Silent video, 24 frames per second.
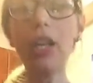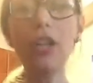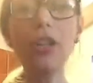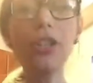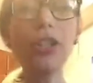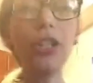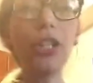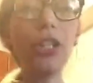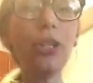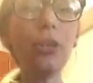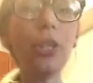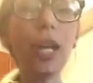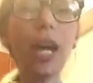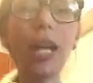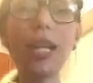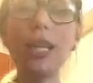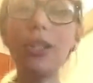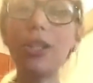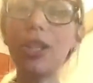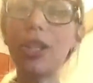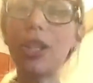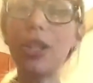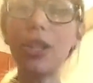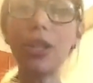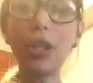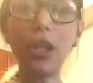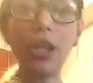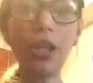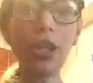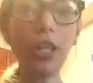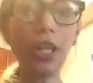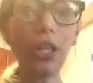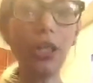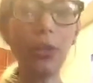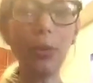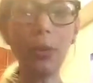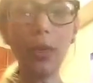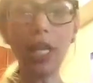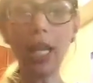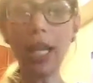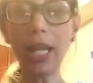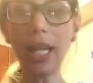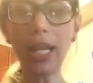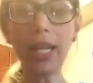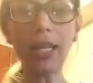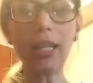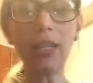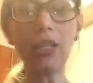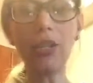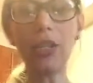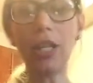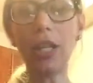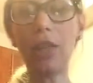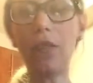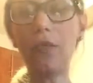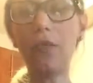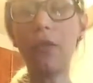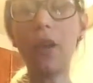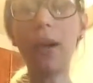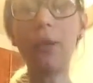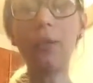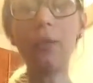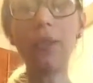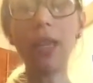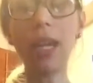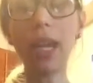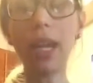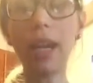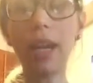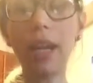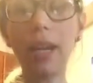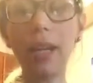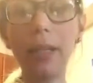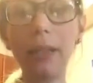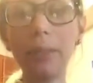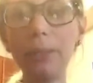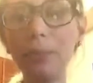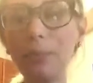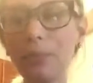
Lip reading: So you kind of just learn and you gauge, and from there,